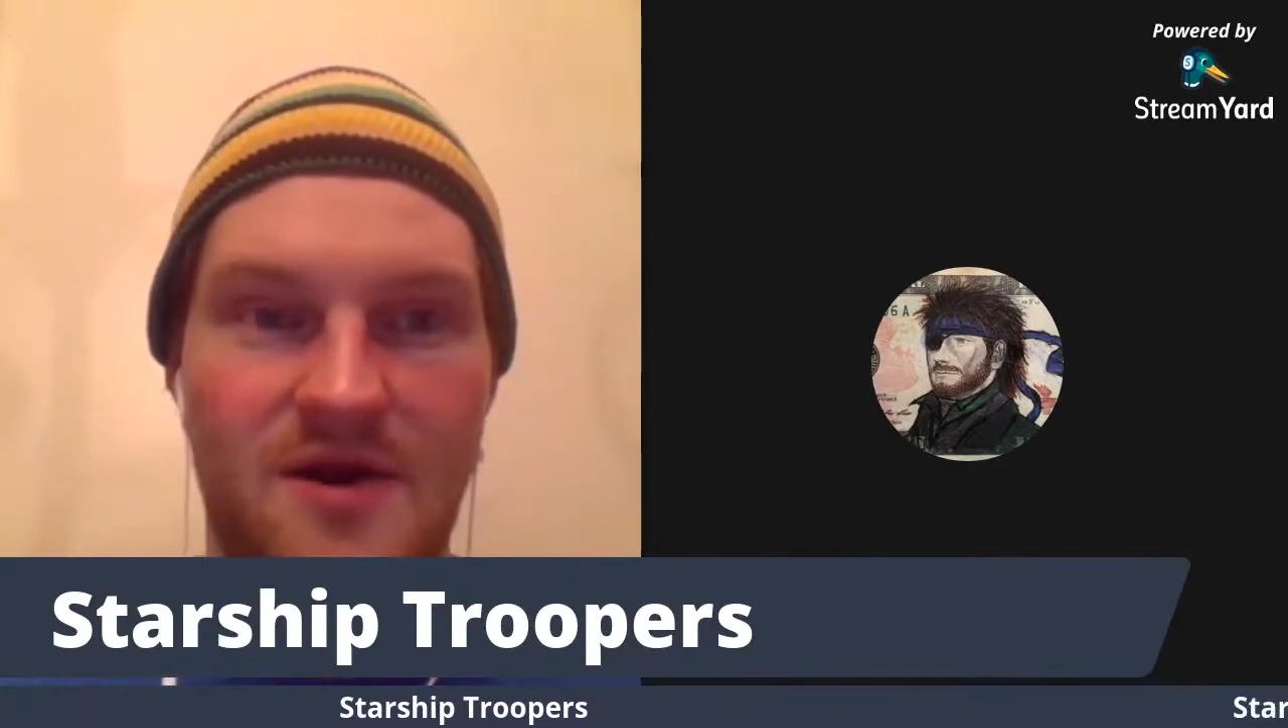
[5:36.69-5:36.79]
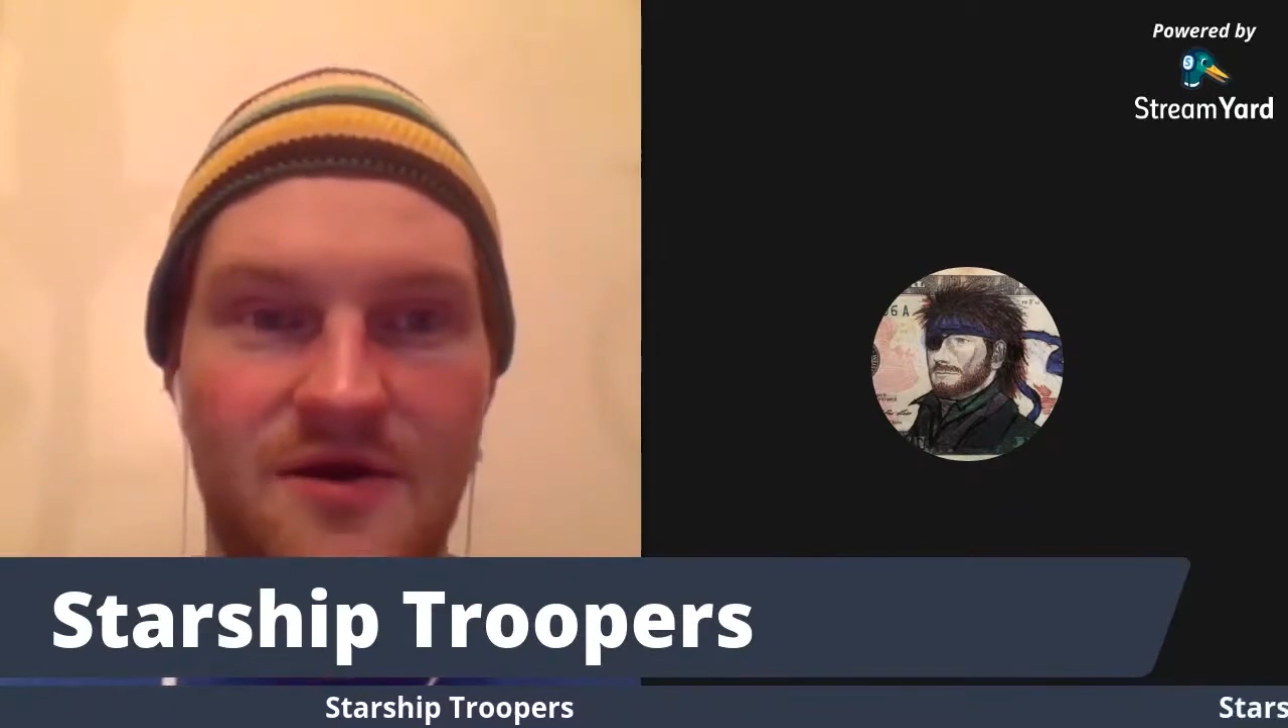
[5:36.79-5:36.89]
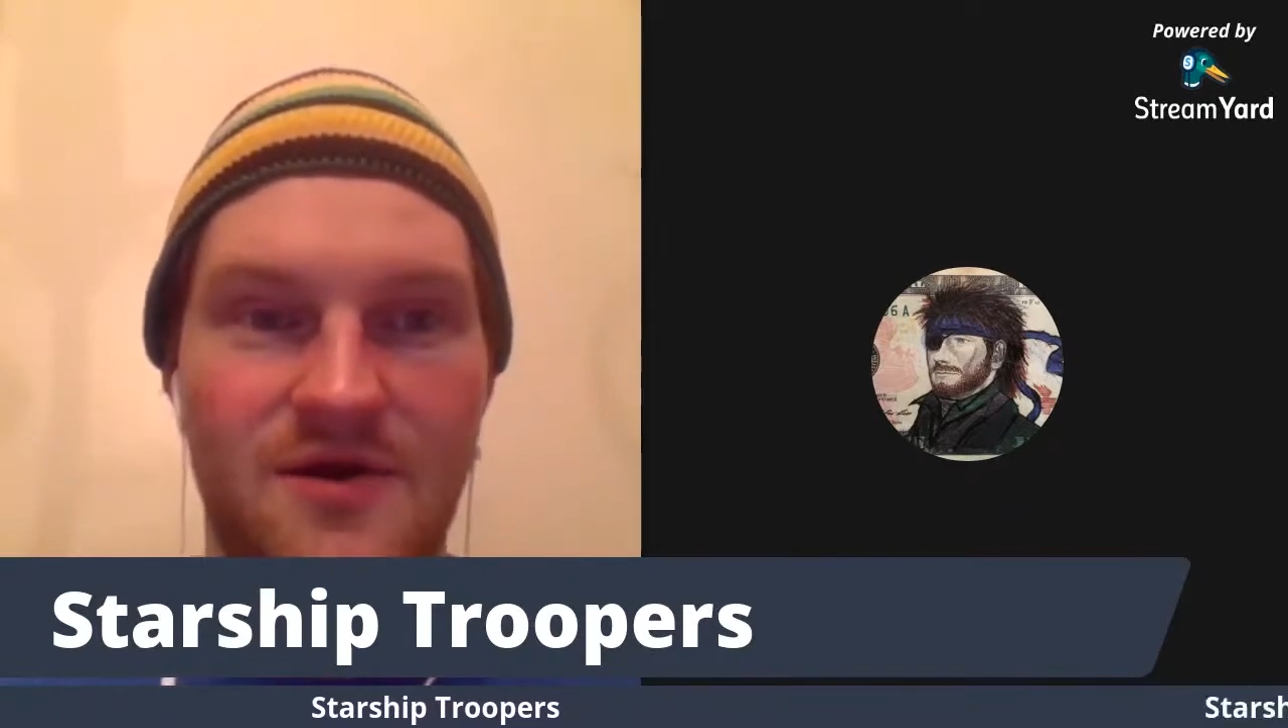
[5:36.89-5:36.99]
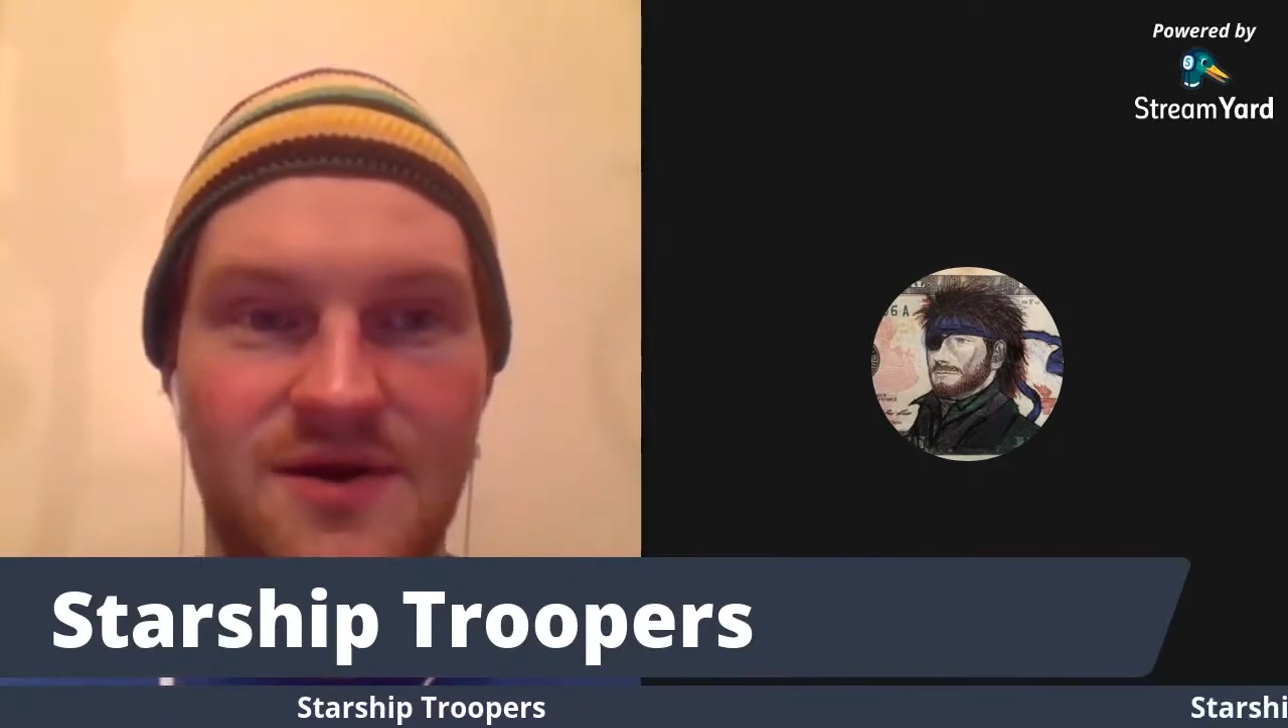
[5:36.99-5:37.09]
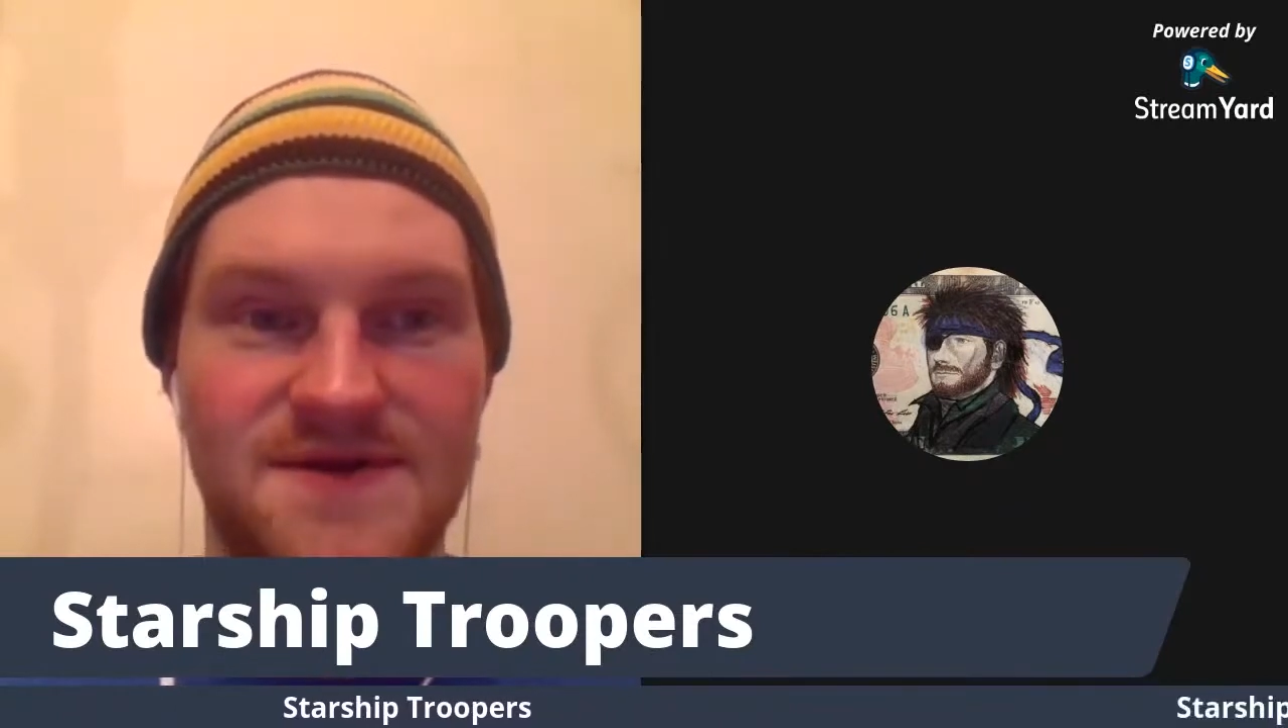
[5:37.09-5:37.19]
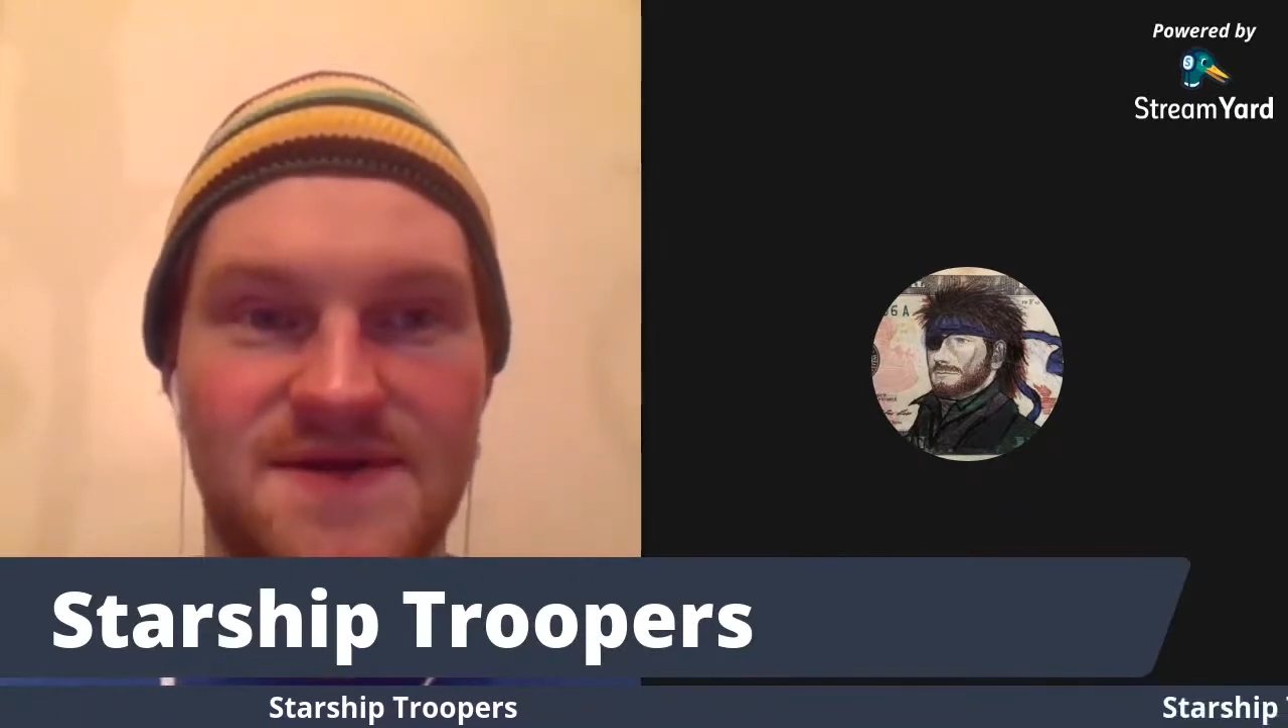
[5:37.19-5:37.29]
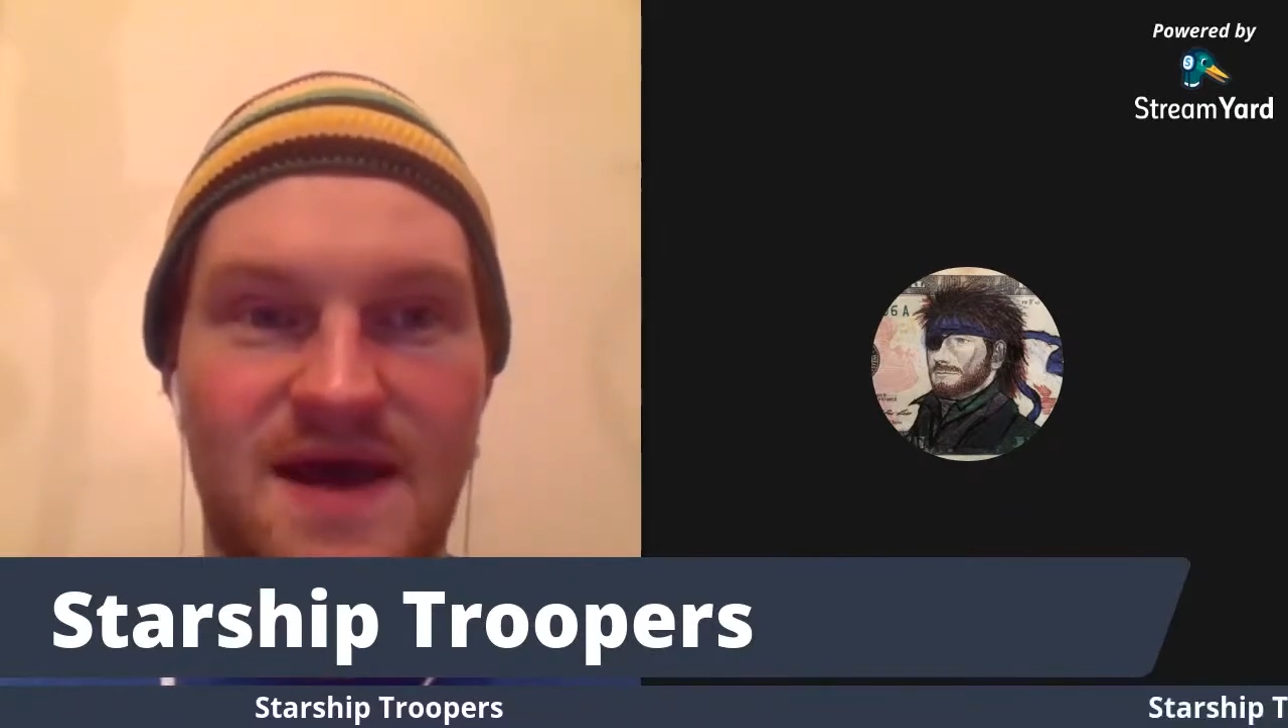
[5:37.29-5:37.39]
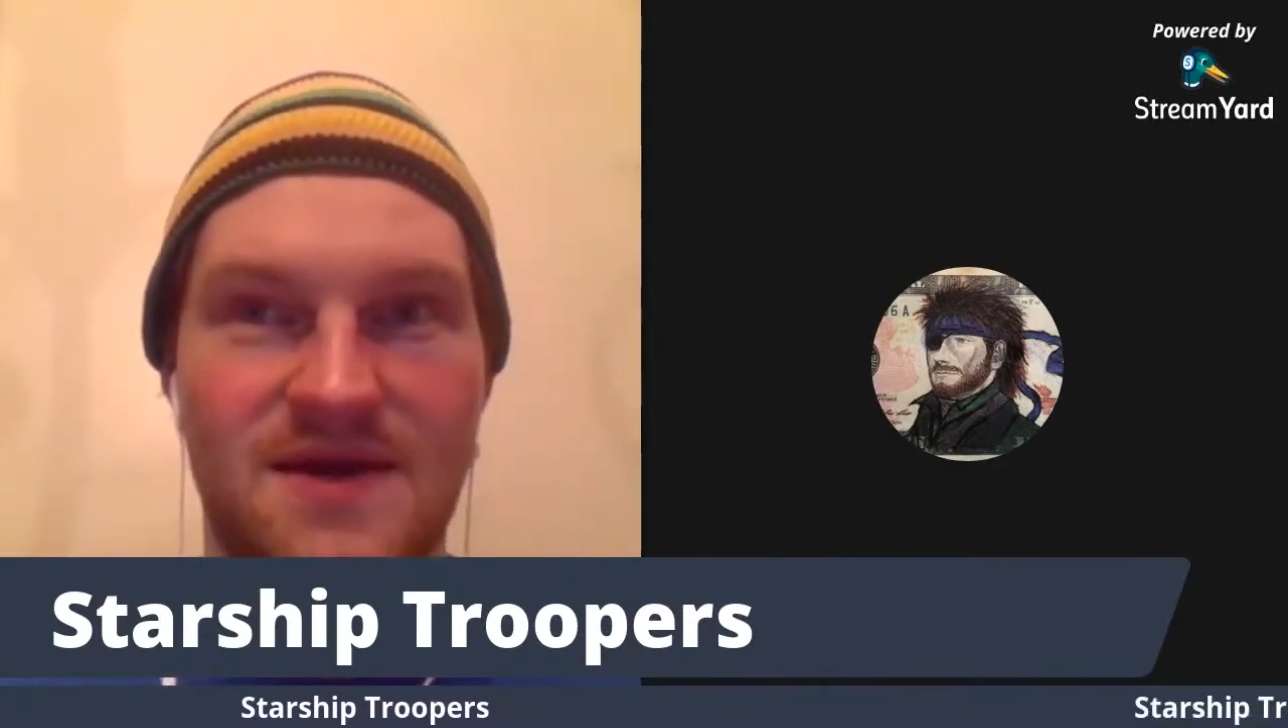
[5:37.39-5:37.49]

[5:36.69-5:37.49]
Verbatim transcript: is that